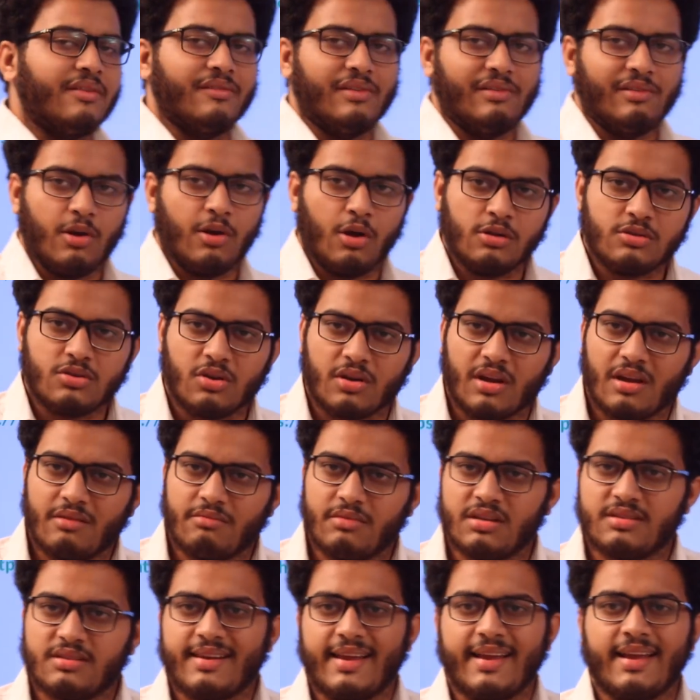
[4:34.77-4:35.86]
We will also give
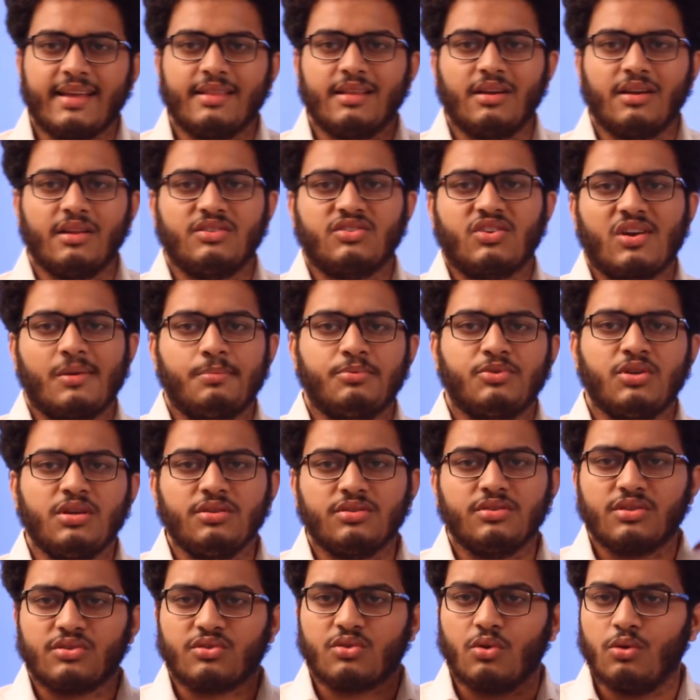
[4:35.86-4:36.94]
this link in the description.
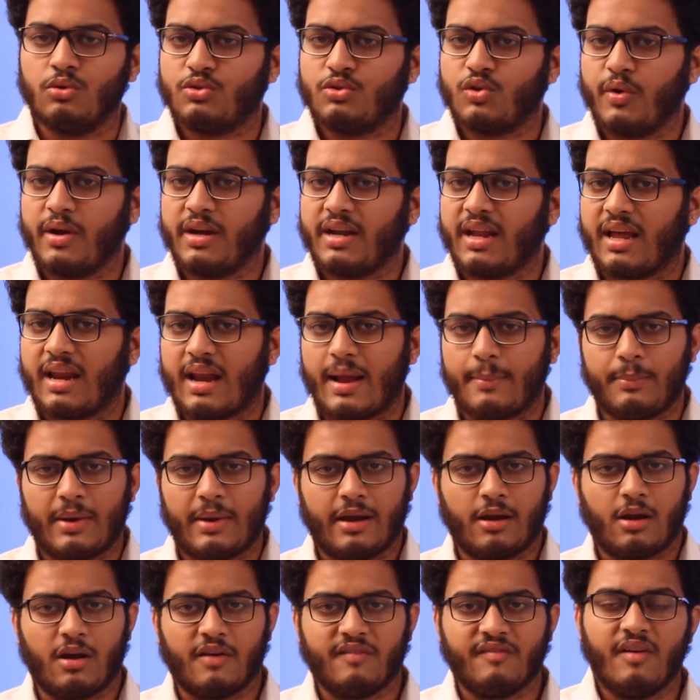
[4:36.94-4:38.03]
Just go through it and apply
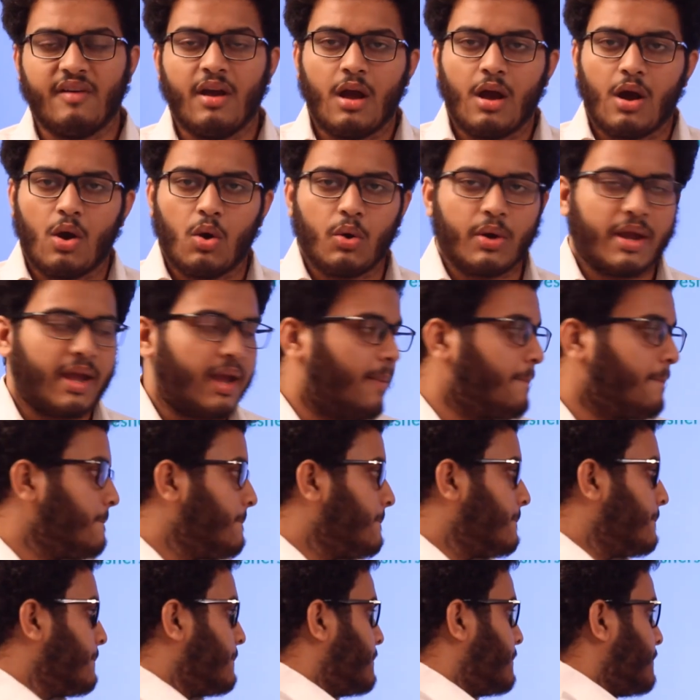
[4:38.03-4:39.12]
now. Okay.
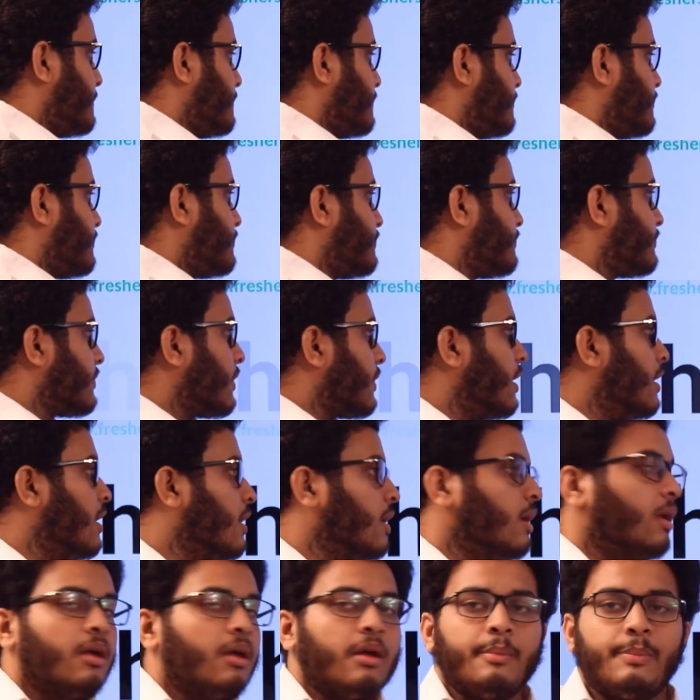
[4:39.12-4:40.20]

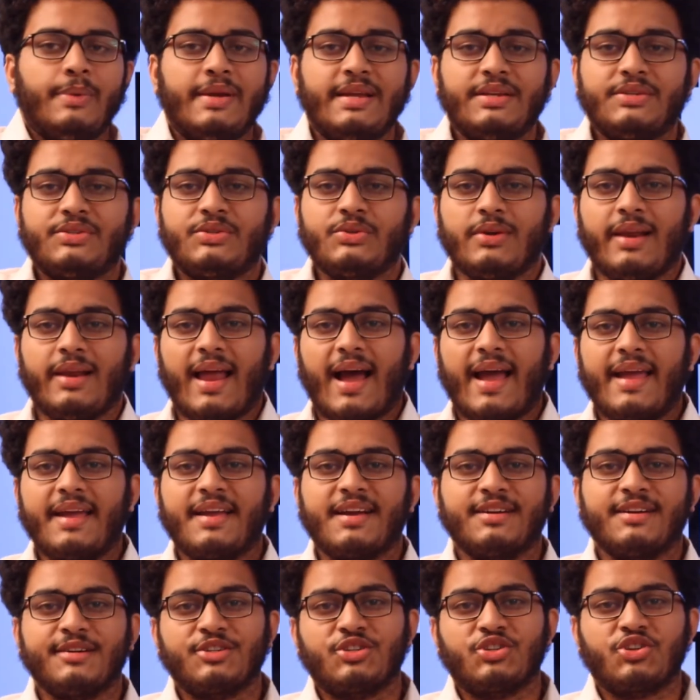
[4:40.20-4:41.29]
Please do like,
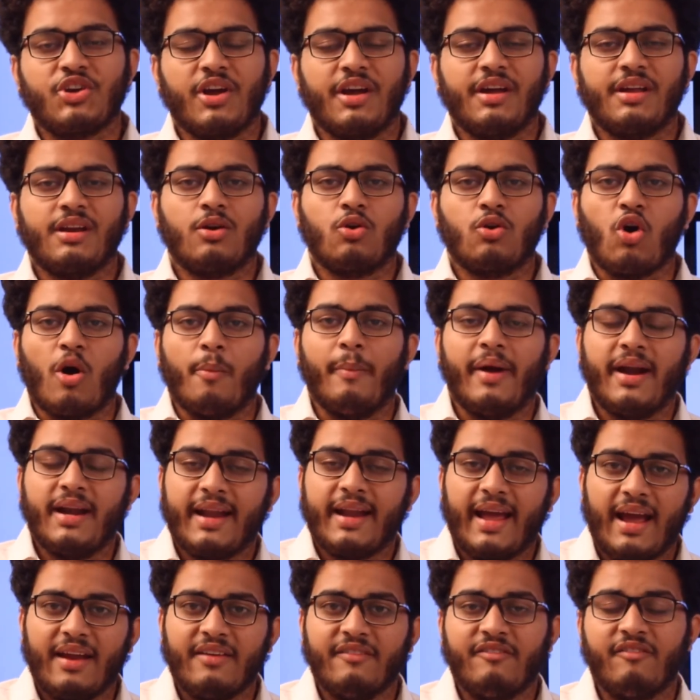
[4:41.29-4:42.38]
share, comment,
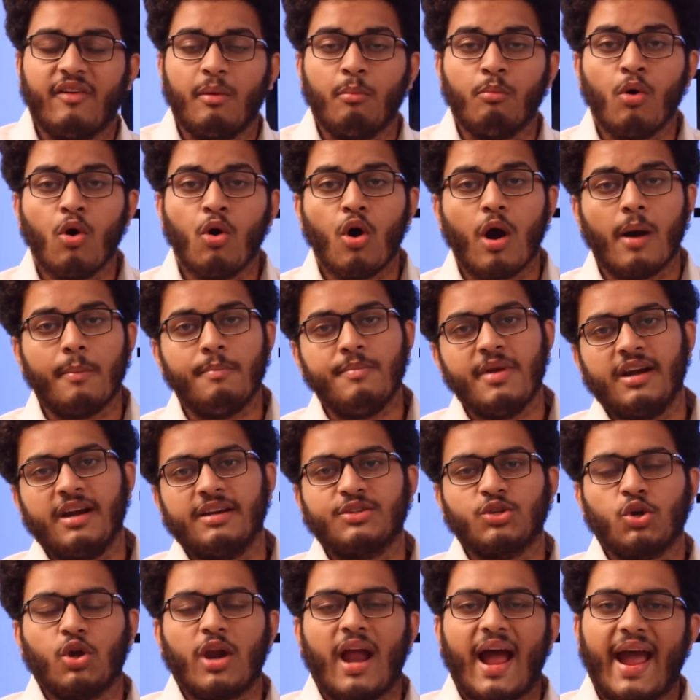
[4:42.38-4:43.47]
and for more
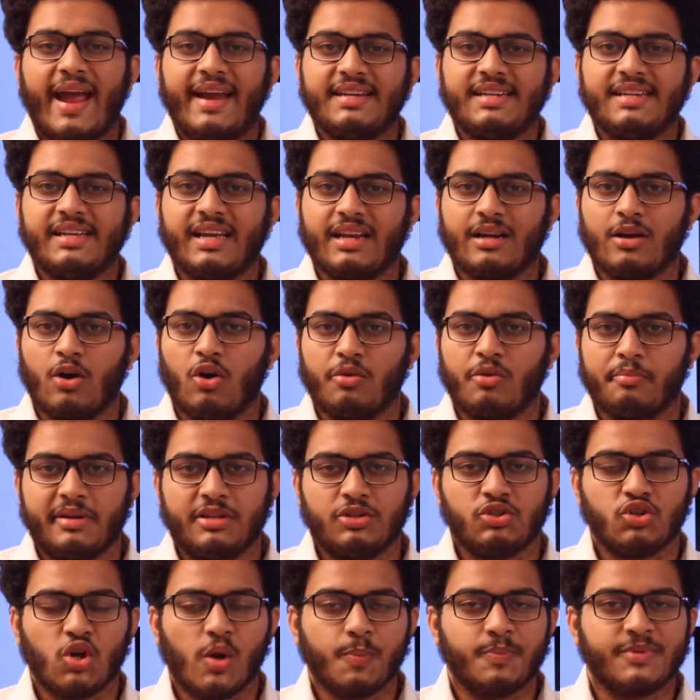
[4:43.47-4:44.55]
updates on I T and government
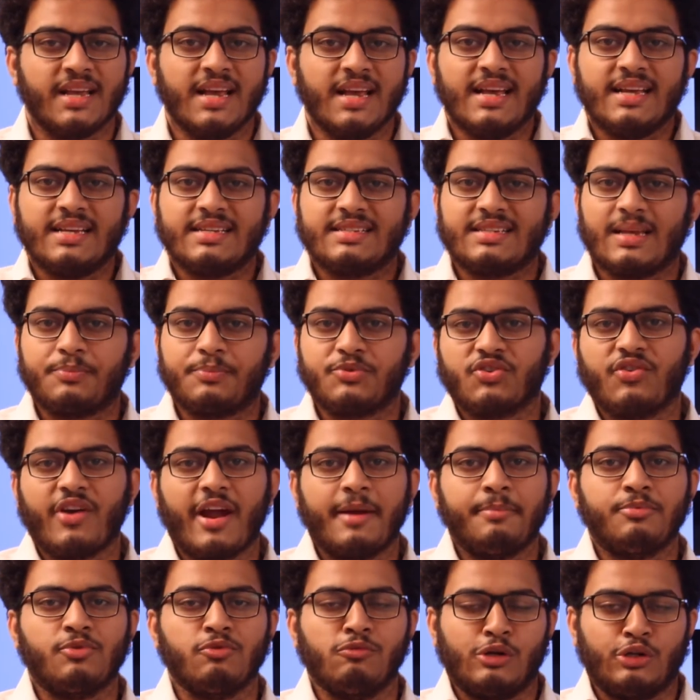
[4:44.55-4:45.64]
jobs,
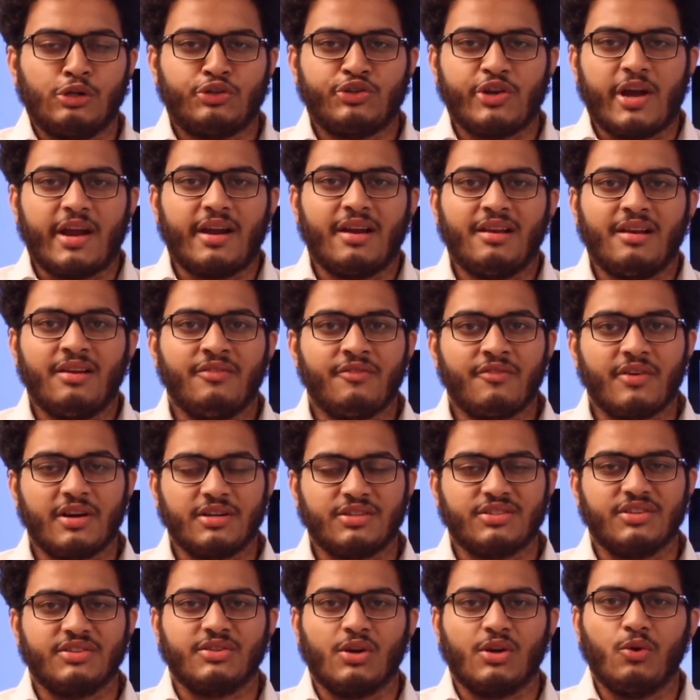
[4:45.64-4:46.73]
subscribe to our channel
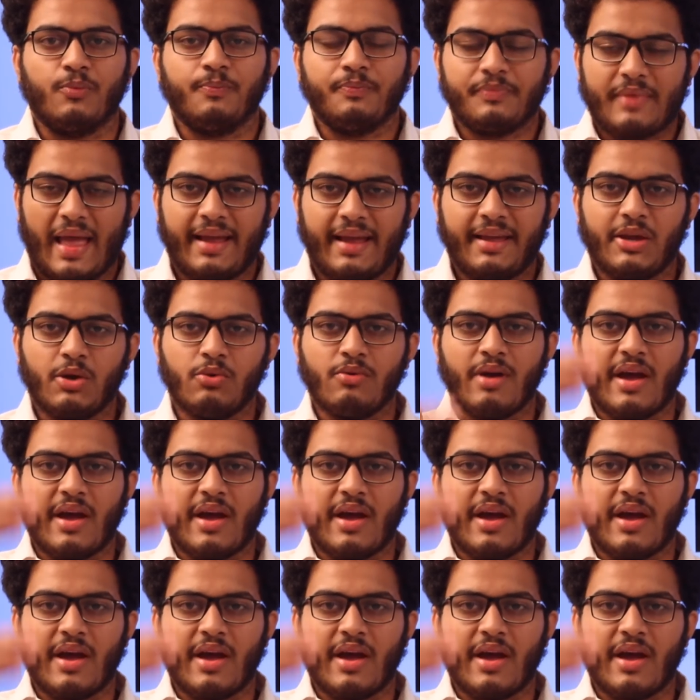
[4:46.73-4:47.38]
Freshers Now. Thank you.